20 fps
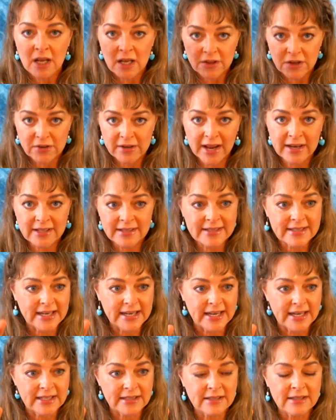United
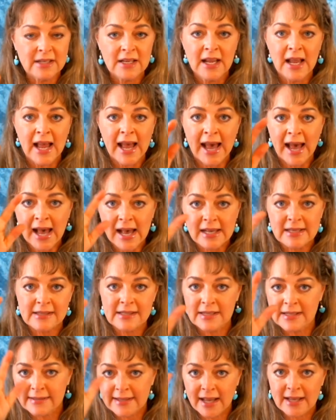States has
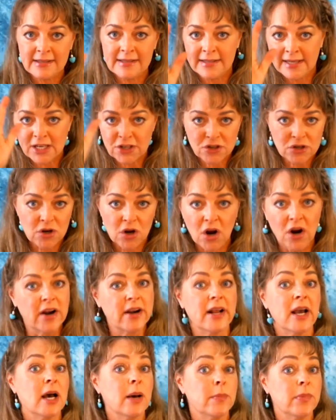an assassination
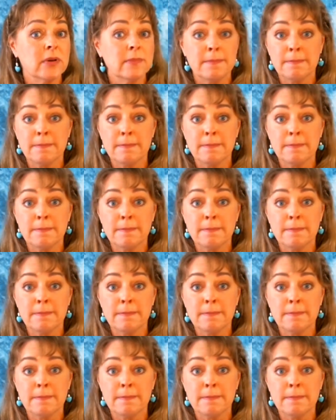card up.